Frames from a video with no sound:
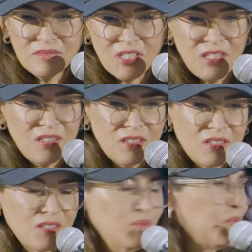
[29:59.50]
like
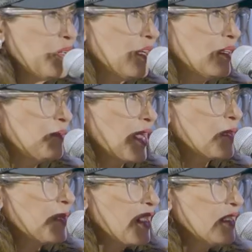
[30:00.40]
uh, b uh,
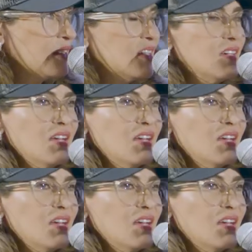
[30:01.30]
backpack.